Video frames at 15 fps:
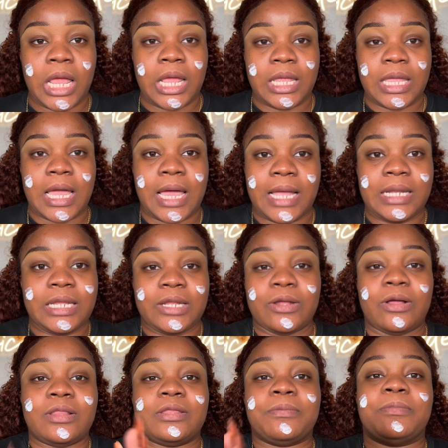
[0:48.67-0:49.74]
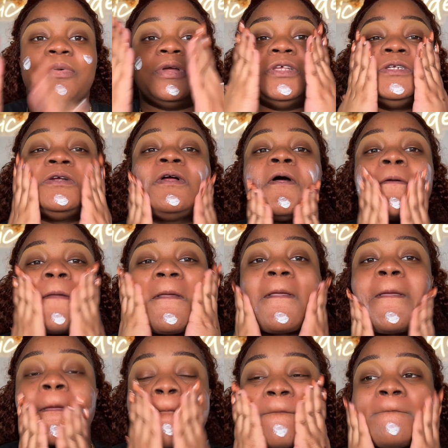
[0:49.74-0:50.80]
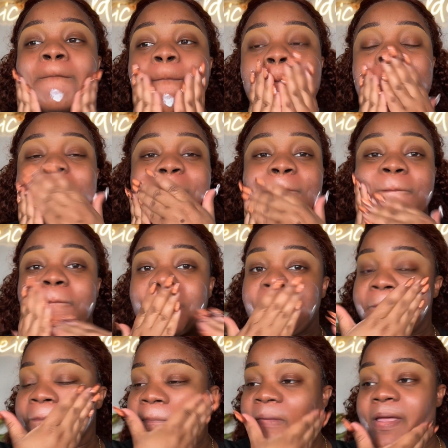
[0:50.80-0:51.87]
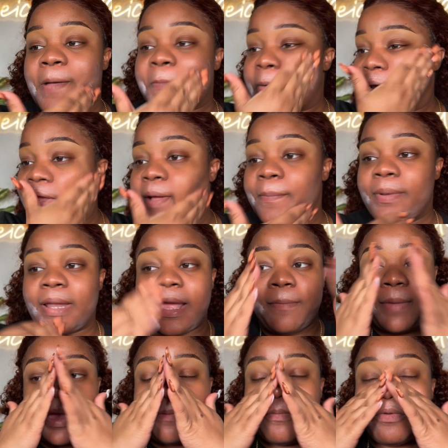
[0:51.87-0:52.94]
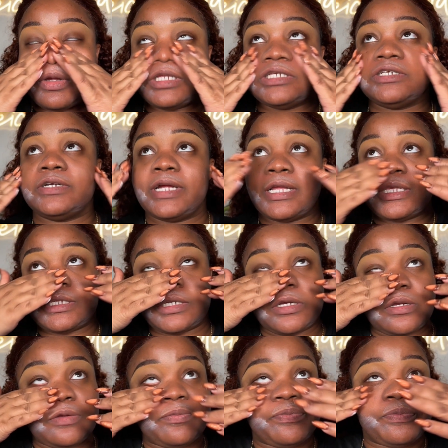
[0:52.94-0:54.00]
Yeah, I need all the moisture I can get. So I'm gonna apply my moisturizer,